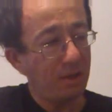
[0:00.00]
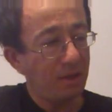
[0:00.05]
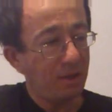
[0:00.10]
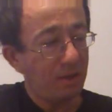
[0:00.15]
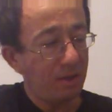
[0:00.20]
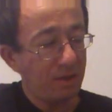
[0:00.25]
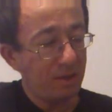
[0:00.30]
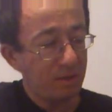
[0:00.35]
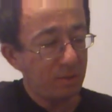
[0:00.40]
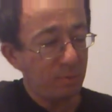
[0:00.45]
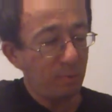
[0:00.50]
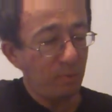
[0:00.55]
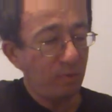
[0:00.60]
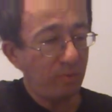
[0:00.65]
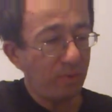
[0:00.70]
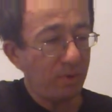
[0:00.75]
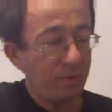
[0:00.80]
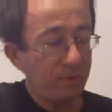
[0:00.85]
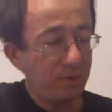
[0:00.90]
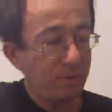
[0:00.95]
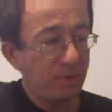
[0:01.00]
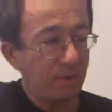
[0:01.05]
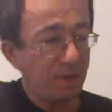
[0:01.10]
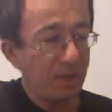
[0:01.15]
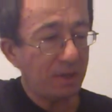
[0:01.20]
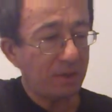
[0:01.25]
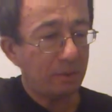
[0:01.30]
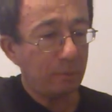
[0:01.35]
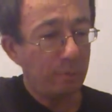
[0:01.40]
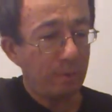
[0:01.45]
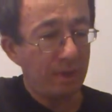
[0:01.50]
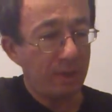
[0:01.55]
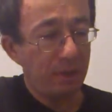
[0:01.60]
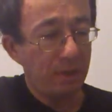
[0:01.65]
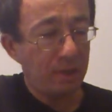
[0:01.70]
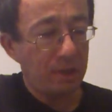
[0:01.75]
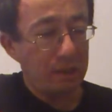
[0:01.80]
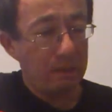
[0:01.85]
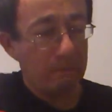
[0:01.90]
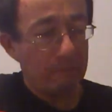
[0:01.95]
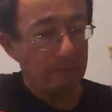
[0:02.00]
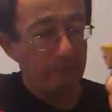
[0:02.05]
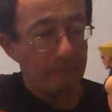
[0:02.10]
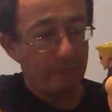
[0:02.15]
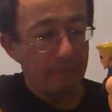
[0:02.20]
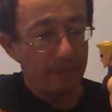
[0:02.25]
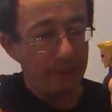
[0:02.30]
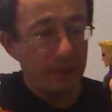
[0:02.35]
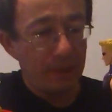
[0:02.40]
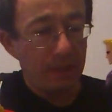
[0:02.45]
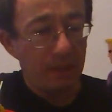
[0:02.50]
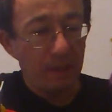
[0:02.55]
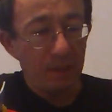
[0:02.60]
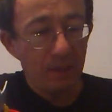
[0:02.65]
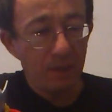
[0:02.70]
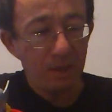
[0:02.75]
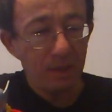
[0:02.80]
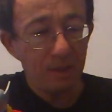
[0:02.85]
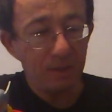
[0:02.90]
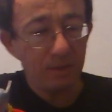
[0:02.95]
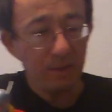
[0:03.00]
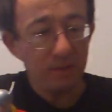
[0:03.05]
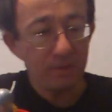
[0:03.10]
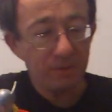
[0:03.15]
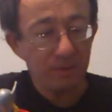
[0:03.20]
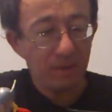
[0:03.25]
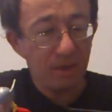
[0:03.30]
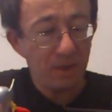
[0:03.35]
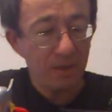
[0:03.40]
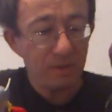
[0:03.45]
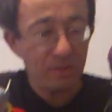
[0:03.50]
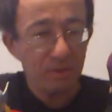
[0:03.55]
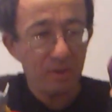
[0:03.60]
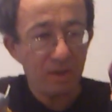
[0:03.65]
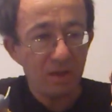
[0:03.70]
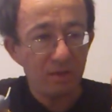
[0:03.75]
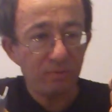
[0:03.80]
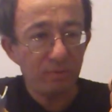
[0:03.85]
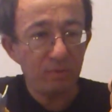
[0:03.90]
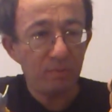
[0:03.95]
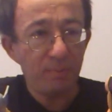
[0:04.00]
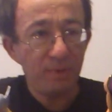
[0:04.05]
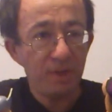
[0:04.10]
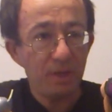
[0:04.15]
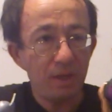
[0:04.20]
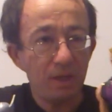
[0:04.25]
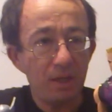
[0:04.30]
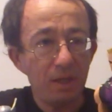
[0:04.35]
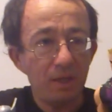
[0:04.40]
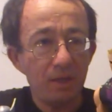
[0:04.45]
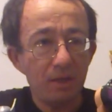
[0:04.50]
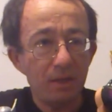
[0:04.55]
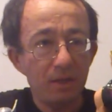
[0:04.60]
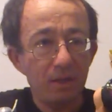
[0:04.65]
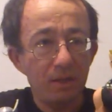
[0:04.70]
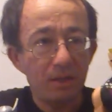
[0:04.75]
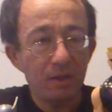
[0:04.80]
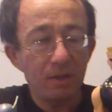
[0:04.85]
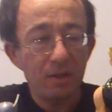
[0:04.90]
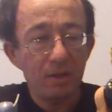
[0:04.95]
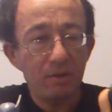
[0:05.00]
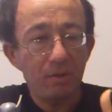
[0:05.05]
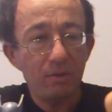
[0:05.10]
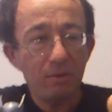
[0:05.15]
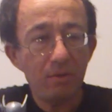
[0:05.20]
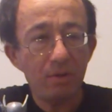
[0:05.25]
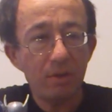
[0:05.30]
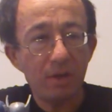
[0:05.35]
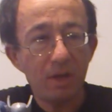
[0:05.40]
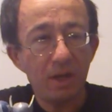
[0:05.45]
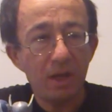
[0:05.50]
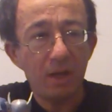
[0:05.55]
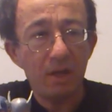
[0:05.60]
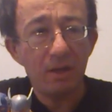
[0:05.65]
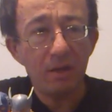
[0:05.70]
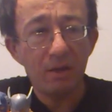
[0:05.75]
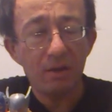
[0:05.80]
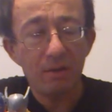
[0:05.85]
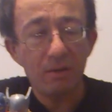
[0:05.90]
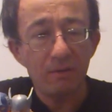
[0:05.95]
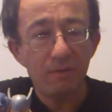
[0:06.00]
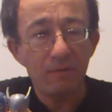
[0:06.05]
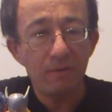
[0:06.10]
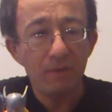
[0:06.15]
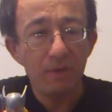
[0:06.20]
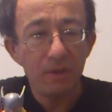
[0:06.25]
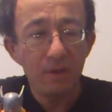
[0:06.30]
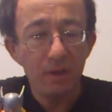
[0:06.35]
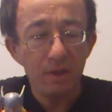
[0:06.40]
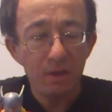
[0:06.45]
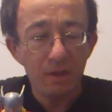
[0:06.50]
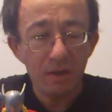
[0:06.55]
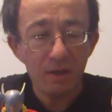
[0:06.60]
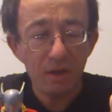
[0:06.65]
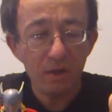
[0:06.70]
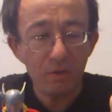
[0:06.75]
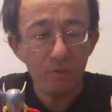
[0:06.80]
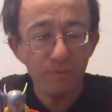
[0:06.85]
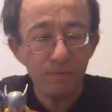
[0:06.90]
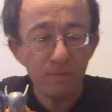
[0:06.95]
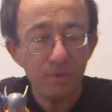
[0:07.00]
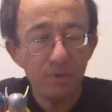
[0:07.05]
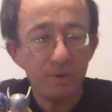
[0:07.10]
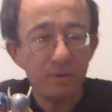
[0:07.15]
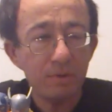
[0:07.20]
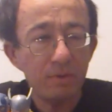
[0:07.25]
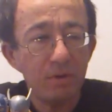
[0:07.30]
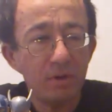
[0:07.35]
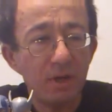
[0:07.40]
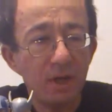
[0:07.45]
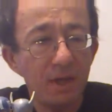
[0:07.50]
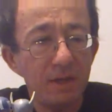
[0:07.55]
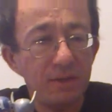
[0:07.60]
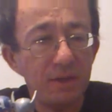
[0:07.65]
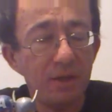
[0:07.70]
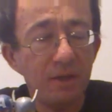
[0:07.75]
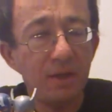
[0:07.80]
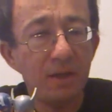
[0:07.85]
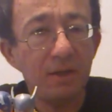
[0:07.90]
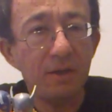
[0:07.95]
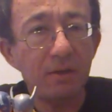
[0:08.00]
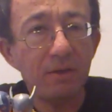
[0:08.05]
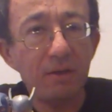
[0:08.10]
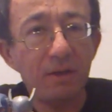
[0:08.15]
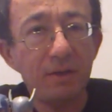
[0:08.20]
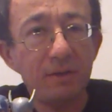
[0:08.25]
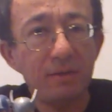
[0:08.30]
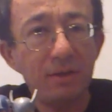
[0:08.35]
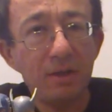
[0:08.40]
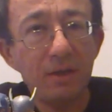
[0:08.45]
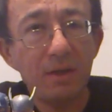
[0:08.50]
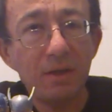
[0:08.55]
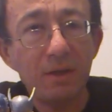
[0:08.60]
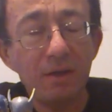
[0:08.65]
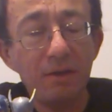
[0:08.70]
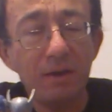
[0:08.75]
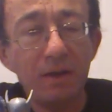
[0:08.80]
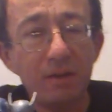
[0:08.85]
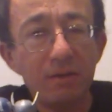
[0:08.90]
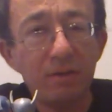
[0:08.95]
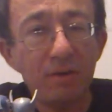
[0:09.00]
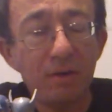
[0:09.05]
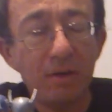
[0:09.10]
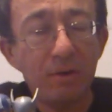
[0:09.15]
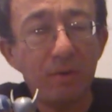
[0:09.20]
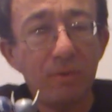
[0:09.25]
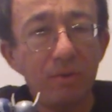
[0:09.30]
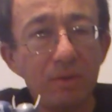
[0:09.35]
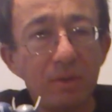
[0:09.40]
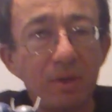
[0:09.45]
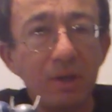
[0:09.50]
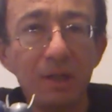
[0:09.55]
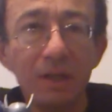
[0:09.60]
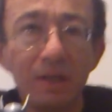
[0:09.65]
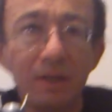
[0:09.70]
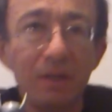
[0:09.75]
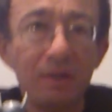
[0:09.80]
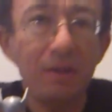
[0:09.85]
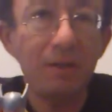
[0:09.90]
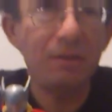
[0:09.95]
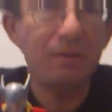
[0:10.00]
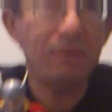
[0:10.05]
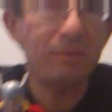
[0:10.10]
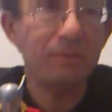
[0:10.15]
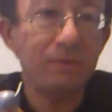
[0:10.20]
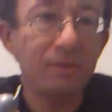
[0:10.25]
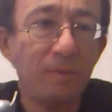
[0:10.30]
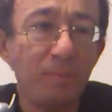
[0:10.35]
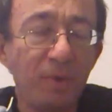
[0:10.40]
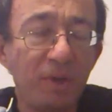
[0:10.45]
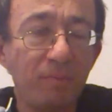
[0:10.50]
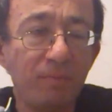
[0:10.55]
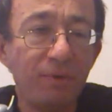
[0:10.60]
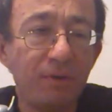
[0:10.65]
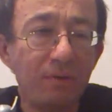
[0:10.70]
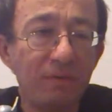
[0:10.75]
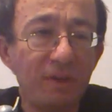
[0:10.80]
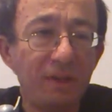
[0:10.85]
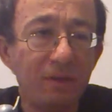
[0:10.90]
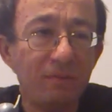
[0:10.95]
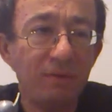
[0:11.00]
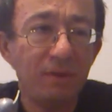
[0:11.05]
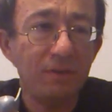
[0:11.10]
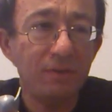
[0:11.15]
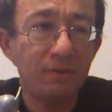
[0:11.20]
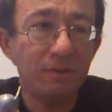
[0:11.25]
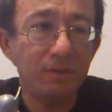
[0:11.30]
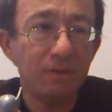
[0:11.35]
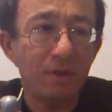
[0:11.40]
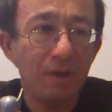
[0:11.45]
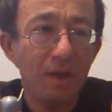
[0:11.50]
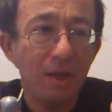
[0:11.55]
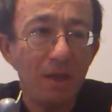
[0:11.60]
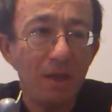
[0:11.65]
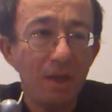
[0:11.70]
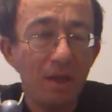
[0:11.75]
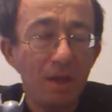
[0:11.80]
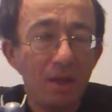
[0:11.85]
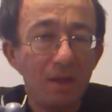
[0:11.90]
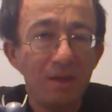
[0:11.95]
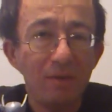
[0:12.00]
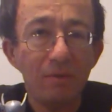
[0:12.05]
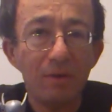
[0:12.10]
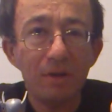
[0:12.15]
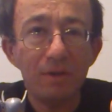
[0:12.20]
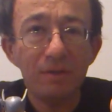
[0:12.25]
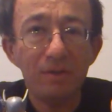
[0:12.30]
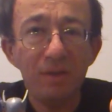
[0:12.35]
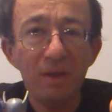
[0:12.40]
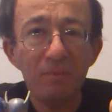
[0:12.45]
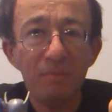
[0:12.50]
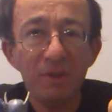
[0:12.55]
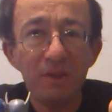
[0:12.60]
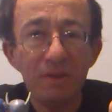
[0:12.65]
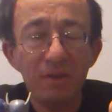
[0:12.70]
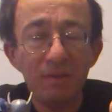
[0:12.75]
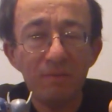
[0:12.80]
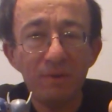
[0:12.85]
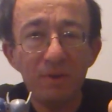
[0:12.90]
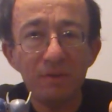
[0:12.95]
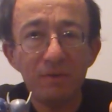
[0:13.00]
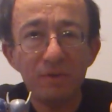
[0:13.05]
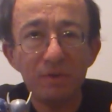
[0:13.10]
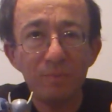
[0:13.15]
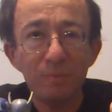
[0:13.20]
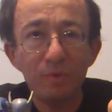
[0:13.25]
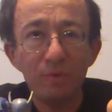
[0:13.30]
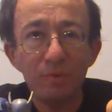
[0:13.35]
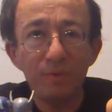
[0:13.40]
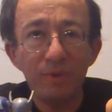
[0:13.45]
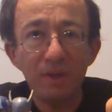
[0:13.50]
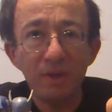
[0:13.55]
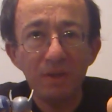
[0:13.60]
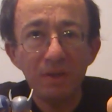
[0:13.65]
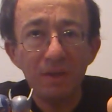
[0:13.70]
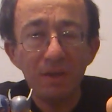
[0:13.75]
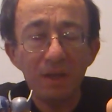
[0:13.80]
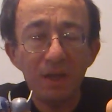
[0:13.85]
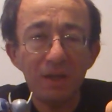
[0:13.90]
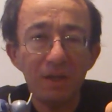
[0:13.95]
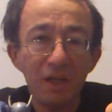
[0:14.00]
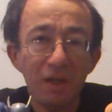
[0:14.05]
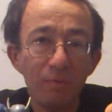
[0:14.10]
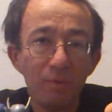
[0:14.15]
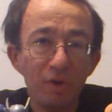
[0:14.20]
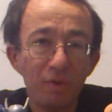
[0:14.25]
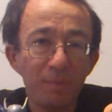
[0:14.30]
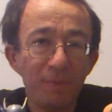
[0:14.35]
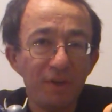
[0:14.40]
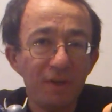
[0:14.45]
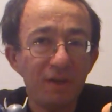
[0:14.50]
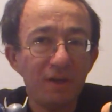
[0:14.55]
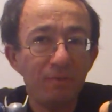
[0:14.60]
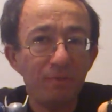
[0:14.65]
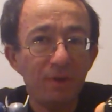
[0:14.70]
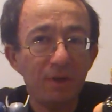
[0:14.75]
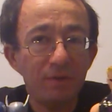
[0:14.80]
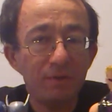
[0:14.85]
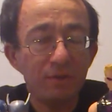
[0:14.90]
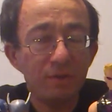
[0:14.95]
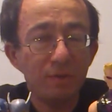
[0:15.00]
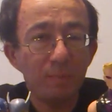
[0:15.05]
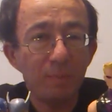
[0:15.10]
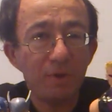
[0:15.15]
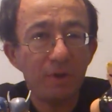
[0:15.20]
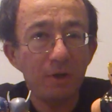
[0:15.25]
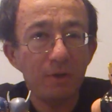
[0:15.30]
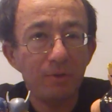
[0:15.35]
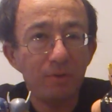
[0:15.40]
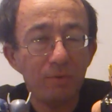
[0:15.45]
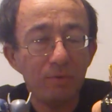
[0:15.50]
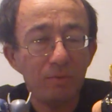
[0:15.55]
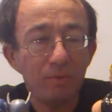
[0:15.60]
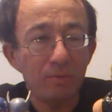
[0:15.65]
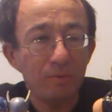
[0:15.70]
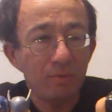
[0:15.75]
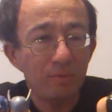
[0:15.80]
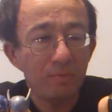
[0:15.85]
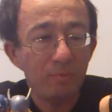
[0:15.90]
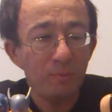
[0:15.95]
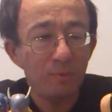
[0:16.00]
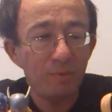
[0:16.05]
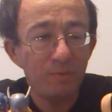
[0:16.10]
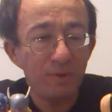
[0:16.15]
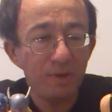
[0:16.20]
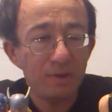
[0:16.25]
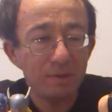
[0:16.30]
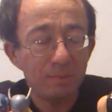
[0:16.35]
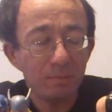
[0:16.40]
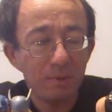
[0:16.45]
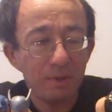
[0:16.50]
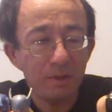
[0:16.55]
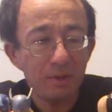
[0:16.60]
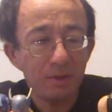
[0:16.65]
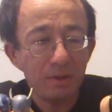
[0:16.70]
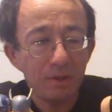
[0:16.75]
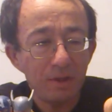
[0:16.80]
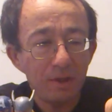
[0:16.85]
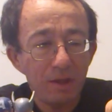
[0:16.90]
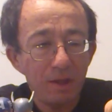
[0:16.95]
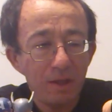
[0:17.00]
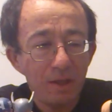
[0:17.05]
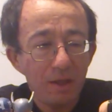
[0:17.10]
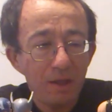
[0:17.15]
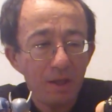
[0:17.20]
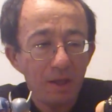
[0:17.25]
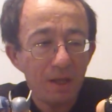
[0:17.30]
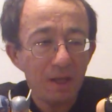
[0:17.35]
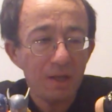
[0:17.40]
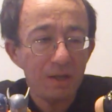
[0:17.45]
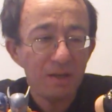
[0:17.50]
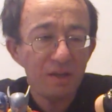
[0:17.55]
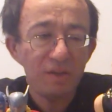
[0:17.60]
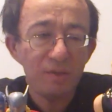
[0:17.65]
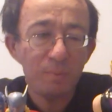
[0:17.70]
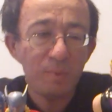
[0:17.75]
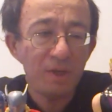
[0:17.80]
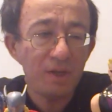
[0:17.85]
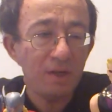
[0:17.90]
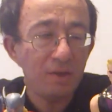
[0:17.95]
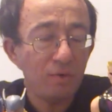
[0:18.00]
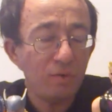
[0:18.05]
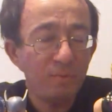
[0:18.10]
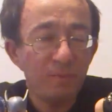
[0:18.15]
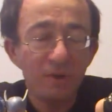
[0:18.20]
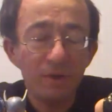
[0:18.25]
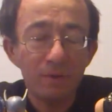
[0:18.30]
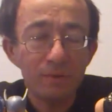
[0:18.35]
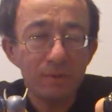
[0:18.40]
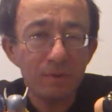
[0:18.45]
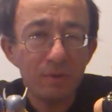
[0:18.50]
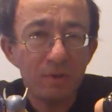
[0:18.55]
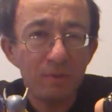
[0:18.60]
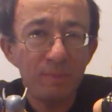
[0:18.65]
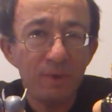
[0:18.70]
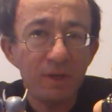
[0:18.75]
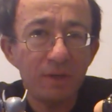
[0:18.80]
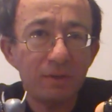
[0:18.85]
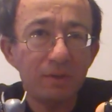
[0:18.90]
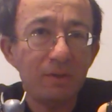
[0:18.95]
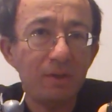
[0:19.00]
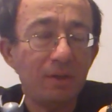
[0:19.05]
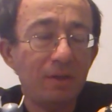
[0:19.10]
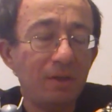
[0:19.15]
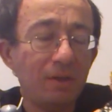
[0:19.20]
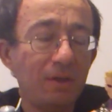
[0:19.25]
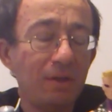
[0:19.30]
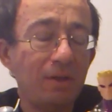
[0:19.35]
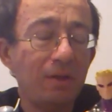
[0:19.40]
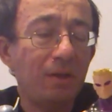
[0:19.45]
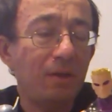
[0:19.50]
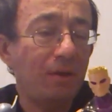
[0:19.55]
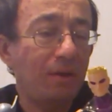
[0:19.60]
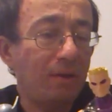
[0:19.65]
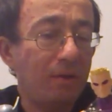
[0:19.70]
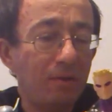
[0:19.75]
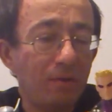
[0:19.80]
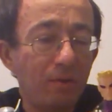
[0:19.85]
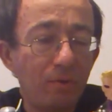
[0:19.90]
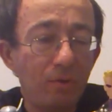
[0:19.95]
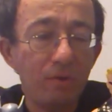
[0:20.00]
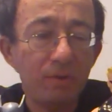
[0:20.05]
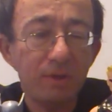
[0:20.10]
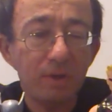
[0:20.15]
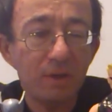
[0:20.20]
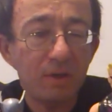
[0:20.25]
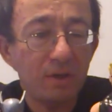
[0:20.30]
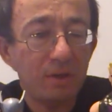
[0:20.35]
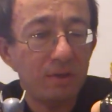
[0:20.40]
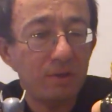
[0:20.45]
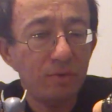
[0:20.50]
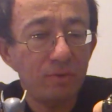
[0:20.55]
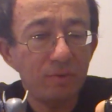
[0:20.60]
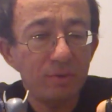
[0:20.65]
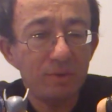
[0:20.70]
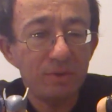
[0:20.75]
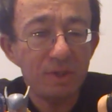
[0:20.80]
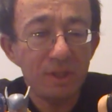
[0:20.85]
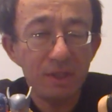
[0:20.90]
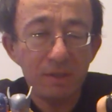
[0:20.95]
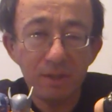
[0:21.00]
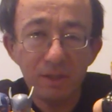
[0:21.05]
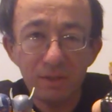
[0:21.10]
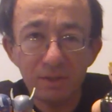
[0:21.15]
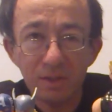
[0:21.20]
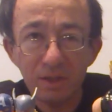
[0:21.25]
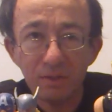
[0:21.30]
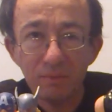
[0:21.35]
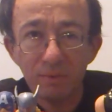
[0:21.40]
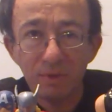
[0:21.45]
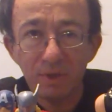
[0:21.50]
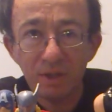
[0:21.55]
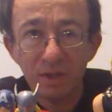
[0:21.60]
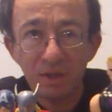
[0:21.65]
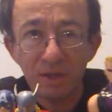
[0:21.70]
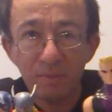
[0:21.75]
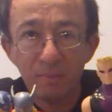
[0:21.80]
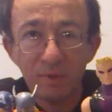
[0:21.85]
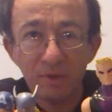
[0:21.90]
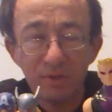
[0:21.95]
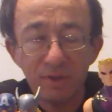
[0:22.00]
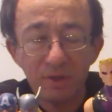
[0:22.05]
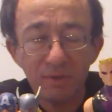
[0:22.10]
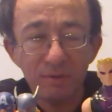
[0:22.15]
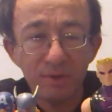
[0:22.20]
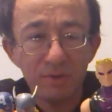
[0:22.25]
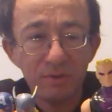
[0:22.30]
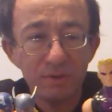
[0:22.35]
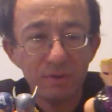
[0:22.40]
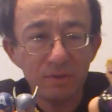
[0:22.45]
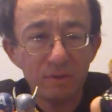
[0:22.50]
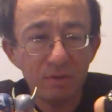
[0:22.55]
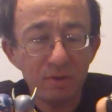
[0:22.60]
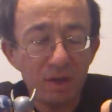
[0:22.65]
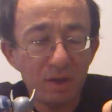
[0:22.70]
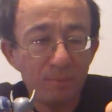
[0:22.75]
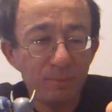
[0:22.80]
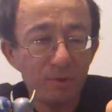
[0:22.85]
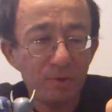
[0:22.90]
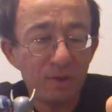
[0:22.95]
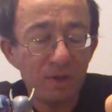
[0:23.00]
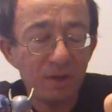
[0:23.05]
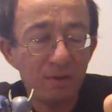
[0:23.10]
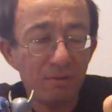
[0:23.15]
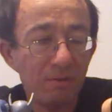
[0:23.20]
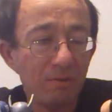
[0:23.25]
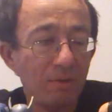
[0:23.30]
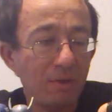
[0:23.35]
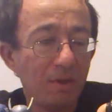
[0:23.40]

Let's move on to the next one. And in this case, that would be Hawkeye. Now, of course, Hawkeye is another classic character, a good guy, and he's also a member of the Avengers. You can see him in the Avengers movie, and he will be in Avengers Part 2 movie as well. And he's been in numerous comics and all the cartoon series that were done about the Avengers up to now.